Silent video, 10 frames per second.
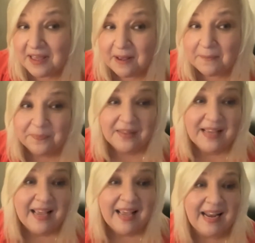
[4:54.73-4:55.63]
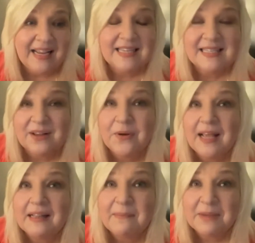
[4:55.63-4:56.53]
him. And he said,
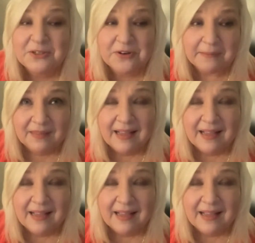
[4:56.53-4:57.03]
okay, let me try.